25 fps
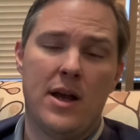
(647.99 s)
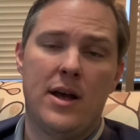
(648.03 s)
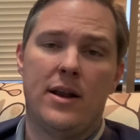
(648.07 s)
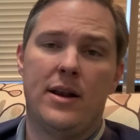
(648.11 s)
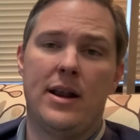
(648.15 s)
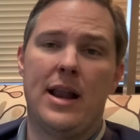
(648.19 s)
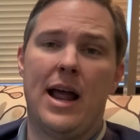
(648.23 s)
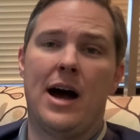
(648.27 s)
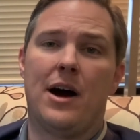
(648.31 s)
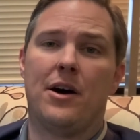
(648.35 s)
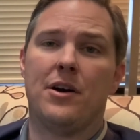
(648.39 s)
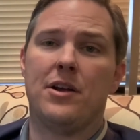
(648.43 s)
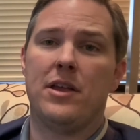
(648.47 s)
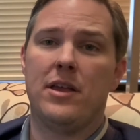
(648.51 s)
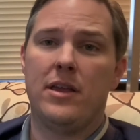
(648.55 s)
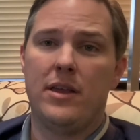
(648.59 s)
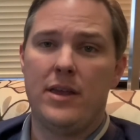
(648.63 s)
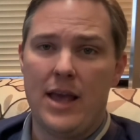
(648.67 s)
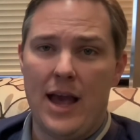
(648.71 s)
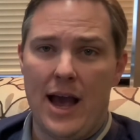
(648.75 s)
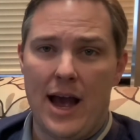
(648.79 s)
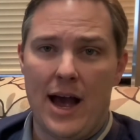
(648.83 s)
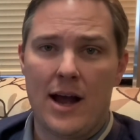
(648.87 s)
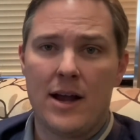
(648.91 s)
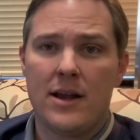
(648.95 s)
Now,
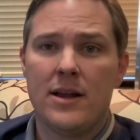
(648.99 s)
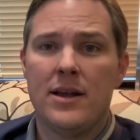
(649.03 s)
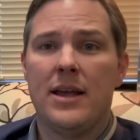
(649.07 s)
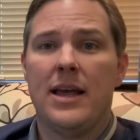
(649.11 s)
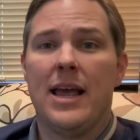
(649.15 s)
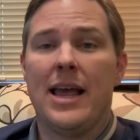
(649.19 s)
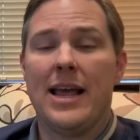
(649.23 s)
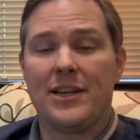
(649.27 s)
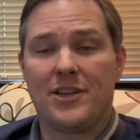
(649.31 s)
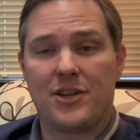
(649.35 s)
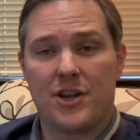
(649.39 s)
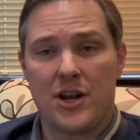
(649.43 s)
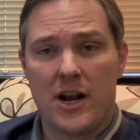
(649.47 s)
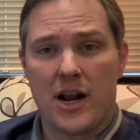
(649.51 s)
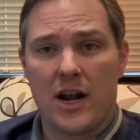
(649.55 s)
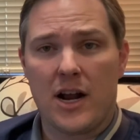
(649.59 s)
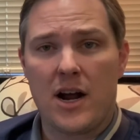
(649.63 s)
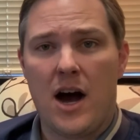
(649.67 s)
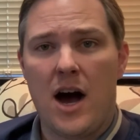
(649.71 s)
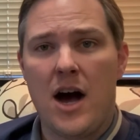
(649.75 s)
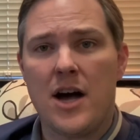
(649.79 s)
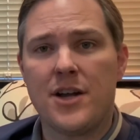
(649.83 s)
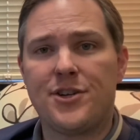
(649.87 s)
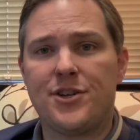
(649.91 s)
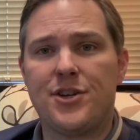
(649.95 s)
yeah, it's going to
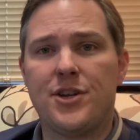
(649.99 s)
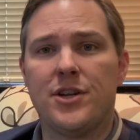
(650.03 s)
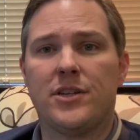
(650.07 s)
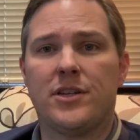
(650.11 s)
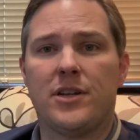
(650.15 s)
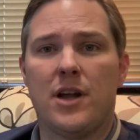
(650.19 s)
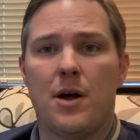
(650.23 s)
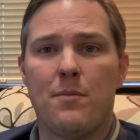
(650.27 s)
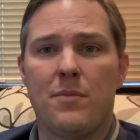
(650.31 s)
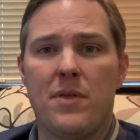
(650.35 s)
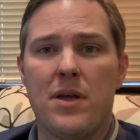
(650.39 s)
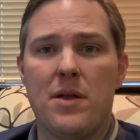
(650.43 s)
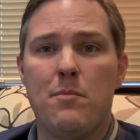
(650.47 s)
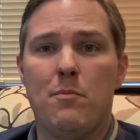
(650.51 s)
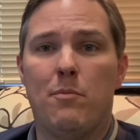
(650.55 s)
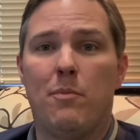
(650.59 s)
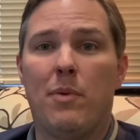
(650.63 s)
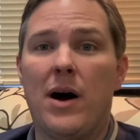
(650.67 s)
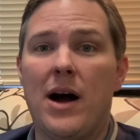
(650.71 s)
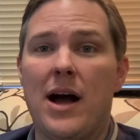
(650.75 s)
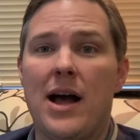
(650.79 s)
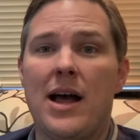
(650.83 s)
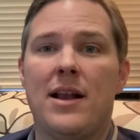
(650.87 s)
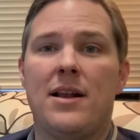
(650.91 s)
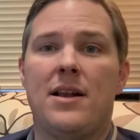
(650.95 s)
cost you something,
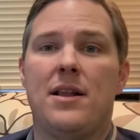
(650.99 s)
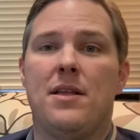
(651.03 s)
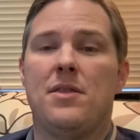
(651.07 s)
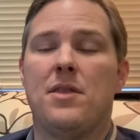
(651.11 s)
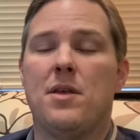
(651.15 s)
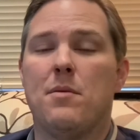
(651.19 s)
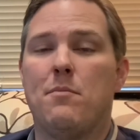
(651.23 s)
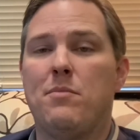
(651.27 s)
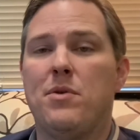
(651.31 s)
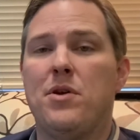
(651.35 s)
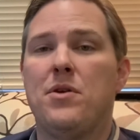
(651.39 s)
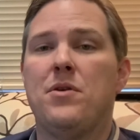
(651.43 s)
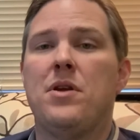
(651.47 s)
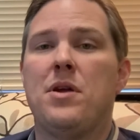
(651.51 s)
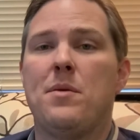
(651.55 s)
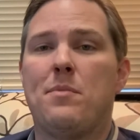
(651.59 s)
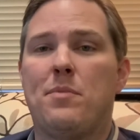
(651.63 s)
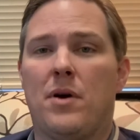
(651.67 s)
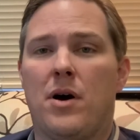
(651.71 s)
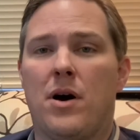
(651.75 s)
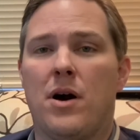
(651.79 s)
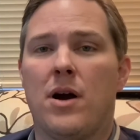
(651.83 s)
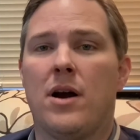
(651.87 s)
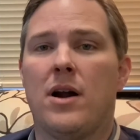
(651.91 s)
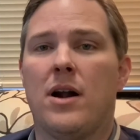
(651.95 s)
but the beauty
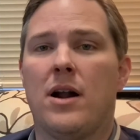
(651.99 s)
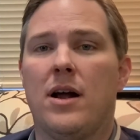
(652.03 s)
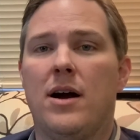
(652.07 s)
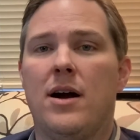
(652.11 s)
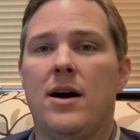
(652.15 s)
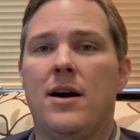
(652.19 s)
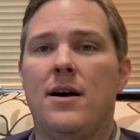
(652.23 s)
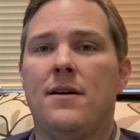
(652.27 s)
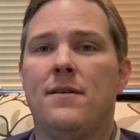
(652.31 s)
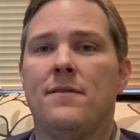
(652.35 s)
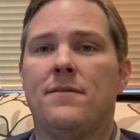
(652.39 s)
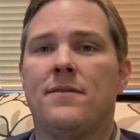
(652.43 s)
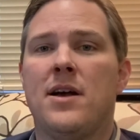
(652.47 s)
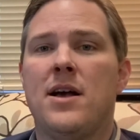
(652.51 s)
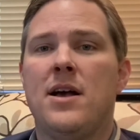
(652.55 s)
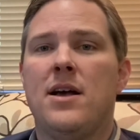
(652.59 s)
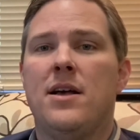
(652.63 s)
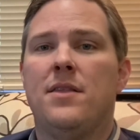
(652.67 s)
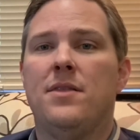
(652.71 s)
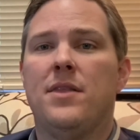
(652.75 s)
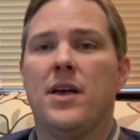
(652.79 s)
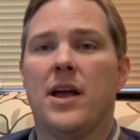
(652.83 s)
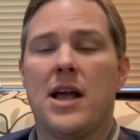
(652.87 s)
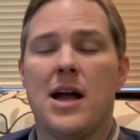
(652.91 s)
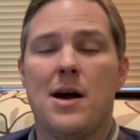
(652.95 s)
part of
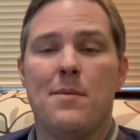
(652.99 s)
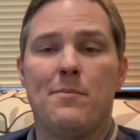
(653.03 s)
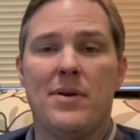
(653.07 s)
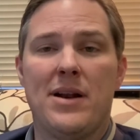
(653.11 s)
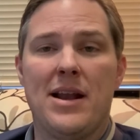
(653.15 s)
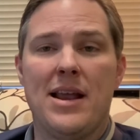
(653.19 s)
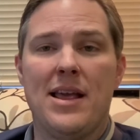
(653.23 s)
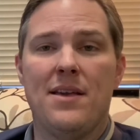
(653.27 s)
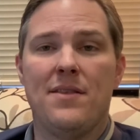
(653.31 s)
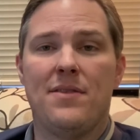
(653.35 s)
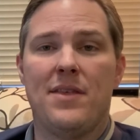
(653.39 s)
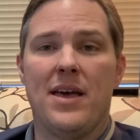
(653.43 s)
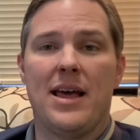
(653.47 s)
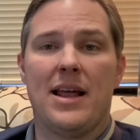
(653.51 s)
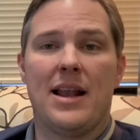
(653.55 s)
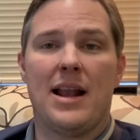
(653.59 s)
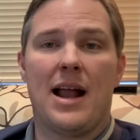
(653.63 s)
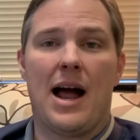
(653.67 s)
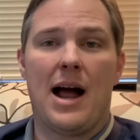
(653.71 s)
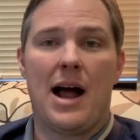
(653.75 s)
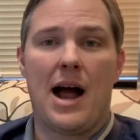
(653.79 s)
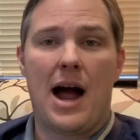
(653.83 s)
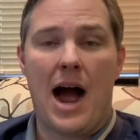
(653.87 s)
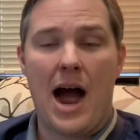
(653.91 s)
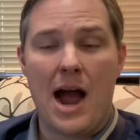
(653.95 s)
the company that
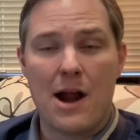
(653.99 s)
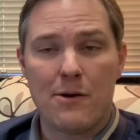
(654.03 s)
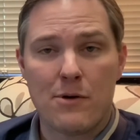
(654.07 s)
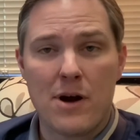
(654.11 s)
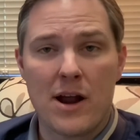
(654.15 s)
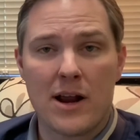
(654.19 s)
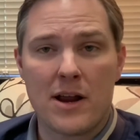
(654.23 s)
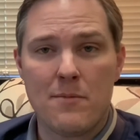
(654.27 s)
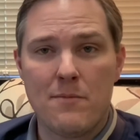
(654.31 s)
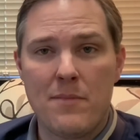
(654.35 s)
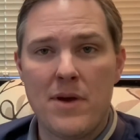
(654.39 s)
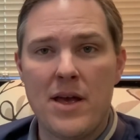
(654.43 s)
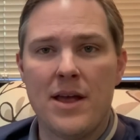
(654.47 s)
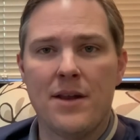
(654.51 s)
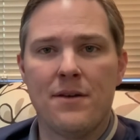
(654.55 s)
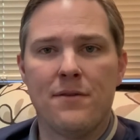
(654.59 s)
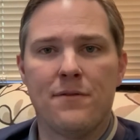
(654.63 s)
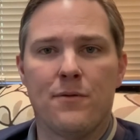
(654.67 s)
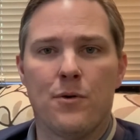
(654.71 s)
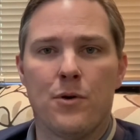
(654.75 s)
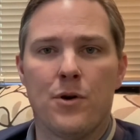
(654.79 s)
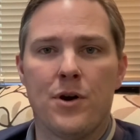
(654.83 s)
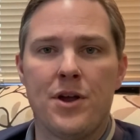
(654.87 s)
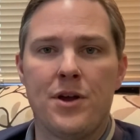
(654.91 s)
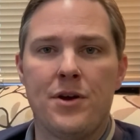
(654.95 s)
I recommend
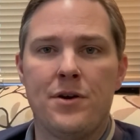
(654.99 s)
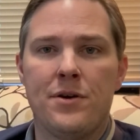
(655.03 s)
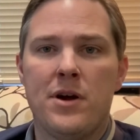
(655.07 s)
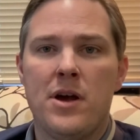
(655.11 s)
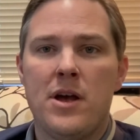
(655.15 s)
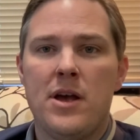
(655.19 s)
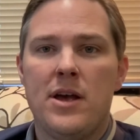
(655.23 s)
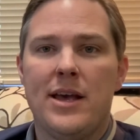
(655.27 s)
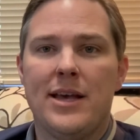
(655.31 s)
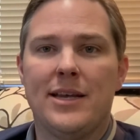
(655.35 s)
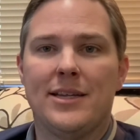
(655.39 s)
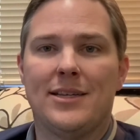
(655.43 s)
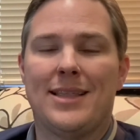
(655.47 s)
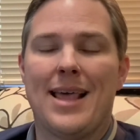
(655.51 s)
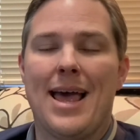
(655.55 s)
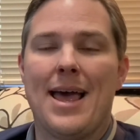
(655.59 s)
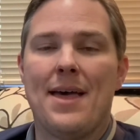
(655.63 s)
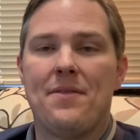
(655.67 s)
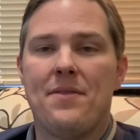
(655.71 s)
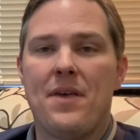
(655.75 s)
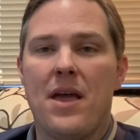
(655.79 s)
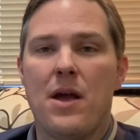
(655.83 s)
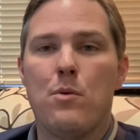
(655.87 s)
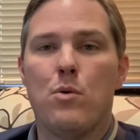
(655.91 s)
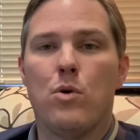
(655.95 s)
for you is
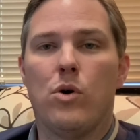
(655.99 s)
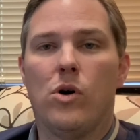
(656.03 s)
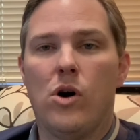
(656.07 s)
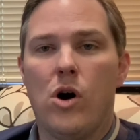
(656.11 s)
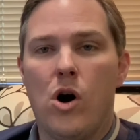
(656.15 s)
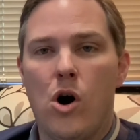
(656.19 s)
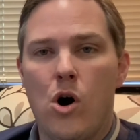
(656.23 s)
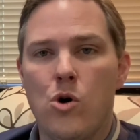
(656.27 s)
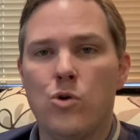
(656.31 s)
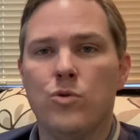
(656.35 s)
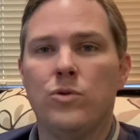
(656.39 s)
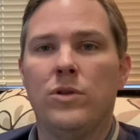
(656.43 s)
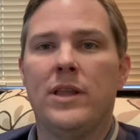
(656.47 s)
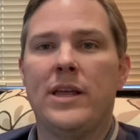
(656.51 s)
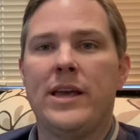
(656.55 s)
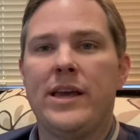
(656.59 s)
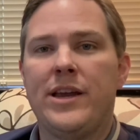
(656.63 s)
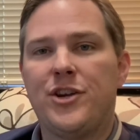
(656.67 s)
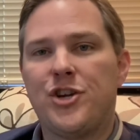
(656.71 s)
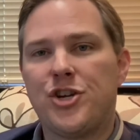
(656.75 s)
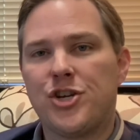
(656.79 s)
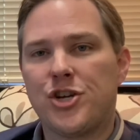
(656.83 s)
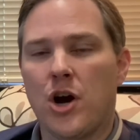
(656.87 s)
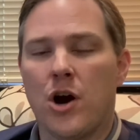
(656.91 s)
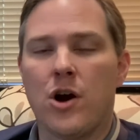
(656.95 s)
that they will only
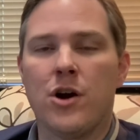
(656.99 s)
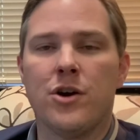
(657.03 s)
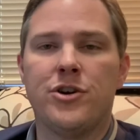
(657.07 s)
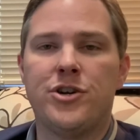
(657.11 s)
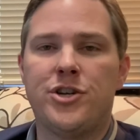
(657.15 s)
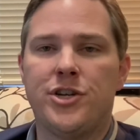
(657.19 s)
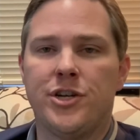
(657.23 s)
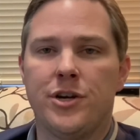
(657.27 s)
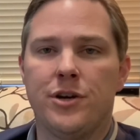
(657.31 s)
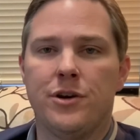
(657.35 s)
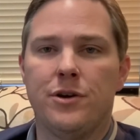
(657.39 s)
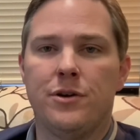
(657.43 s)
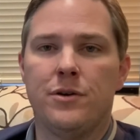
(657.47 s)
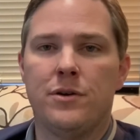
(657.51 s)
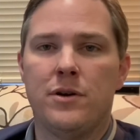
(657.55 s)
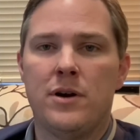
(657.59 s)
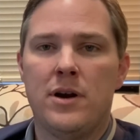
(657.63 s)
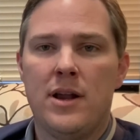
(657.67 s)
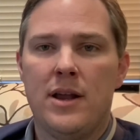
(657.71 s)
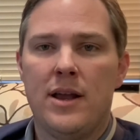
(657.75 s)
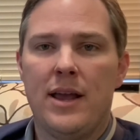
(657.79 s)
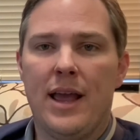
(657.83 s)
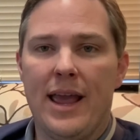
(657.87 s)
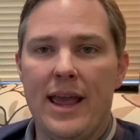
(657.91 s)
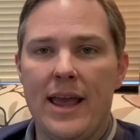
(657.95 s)
charge you
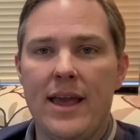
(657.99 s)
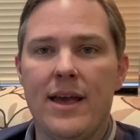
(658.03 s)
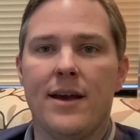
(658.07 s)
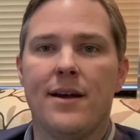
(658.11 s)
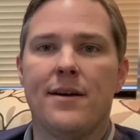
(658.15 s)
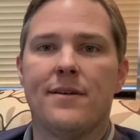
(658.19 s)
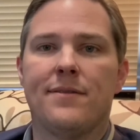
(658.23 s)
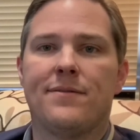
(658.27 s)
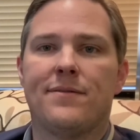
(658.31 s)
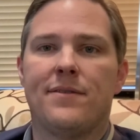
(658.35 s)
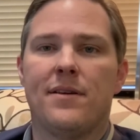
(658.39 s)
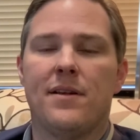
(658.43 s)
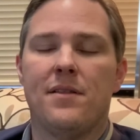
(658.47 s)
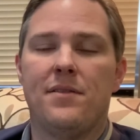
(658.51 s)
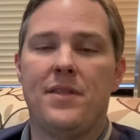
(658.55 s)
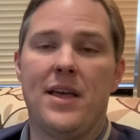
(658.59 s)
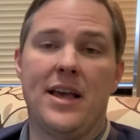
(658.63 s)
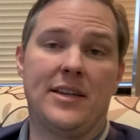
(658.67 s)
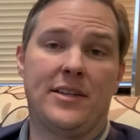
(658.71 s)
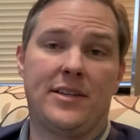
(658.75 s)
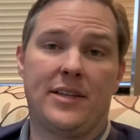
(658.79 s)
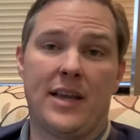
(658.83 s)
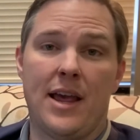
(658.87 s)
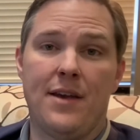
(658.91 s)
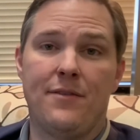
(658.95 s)
if they
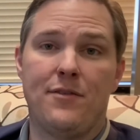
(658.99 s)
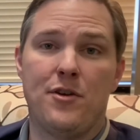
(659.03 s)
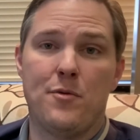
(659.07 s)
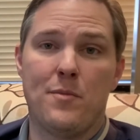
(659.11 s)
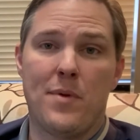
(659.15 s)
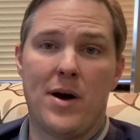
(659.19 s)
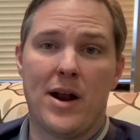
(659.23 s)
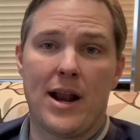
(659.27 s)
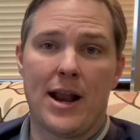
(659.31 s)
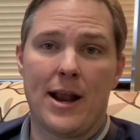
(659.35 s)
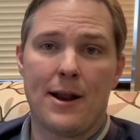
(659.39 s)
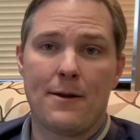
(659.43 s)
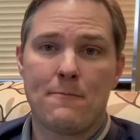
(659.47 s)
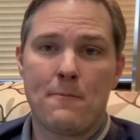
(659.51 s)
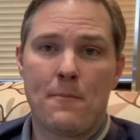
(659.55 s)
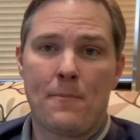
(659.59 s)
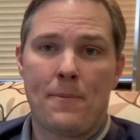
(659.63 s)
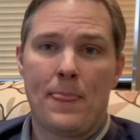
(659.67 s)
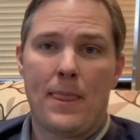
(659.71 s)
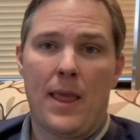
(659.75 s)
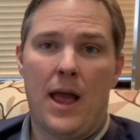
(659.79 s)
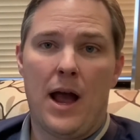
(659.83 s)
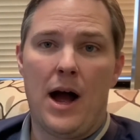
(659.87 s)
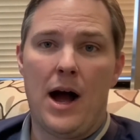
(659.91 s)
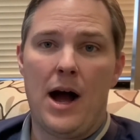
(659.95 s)
save you money.
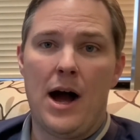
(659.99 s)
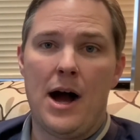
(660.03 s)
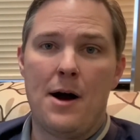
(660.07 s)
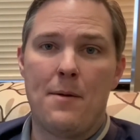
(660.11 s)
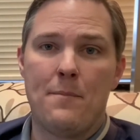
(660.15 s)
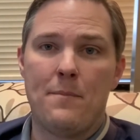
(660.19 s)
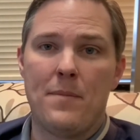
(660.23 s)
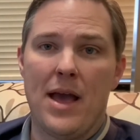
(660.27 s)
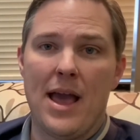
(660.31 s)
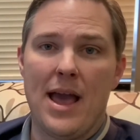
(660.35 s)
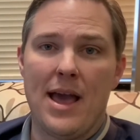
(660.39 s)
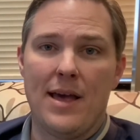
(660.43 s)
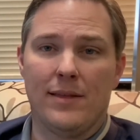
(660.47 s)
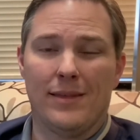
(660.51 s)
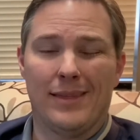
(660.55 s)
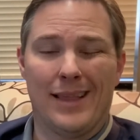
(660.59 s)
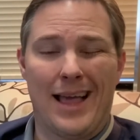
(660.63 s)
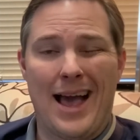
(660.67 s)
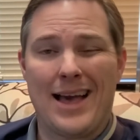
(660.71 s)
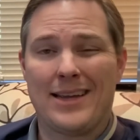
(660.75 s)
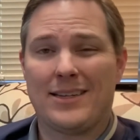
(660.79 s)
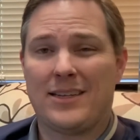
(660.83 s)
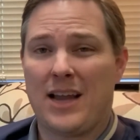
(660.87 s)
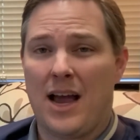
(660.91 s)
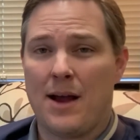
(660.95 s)
And
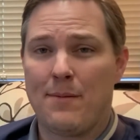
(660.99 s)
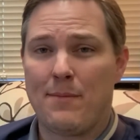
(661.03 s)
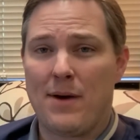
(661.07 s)
last time I